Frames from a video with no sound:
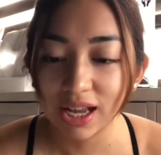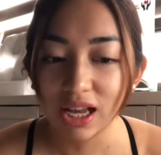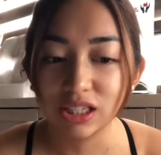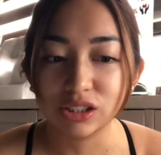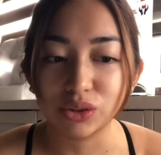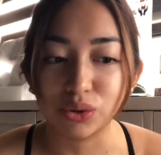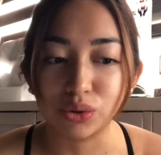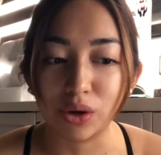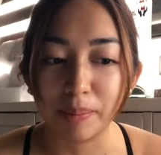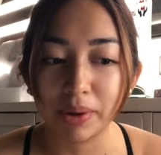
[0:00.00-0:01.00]
So,
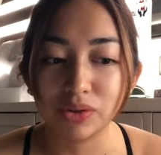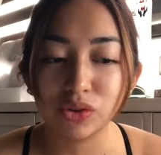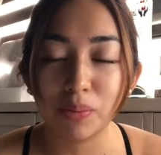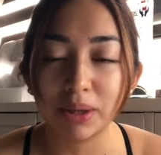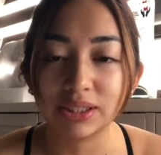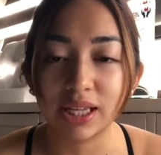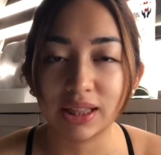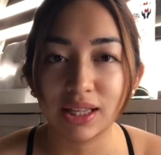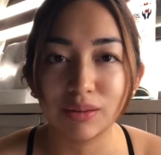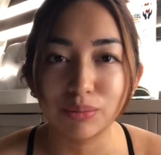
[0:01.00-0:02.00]
kapag gusto ko mag-set
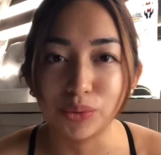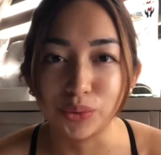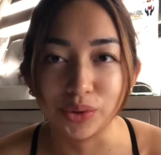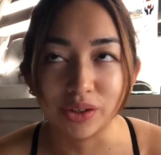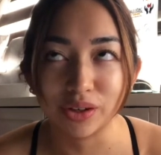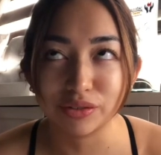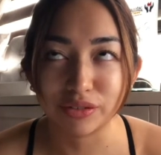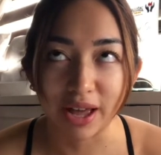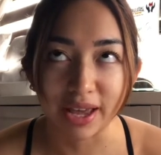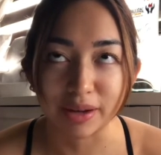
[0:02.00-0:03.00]
ng mood or
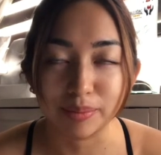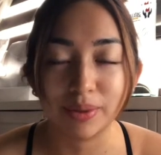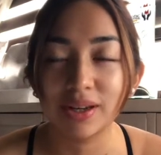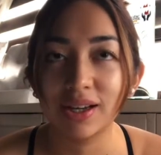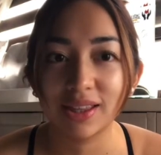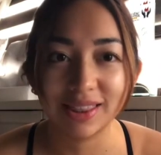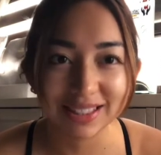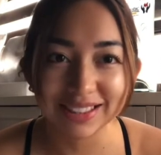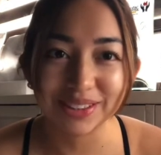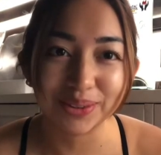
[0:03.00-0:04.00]
vibe, this
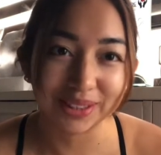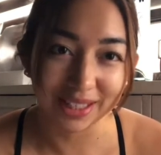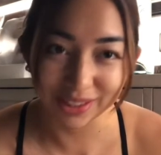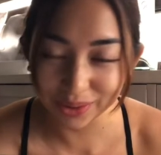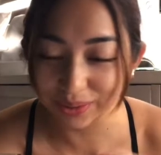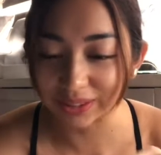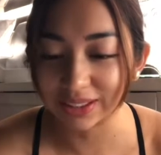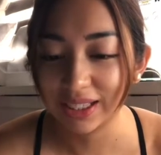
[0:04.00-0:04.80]
is what I use.